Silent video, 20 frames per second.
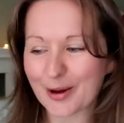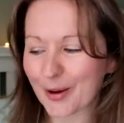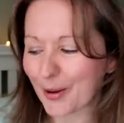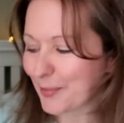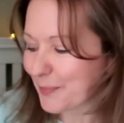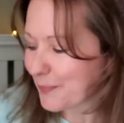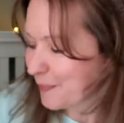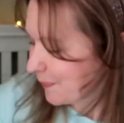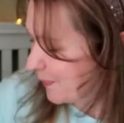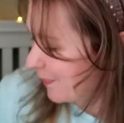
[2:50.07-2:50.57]

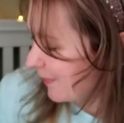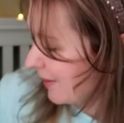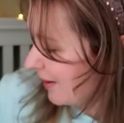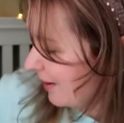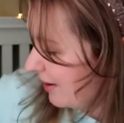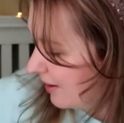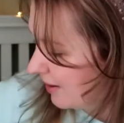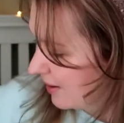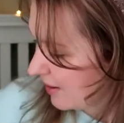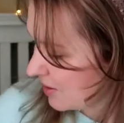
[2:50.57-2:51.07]
go.
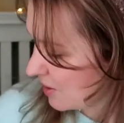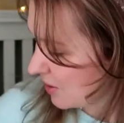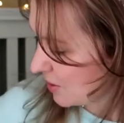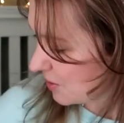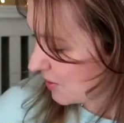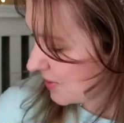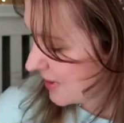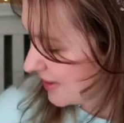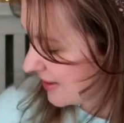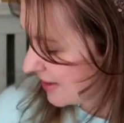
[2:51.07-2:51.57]
So I
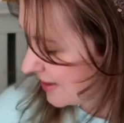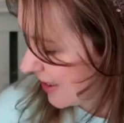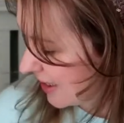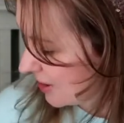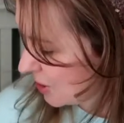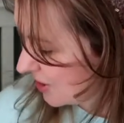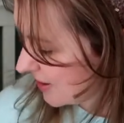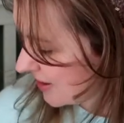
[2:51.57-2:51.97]
shall stash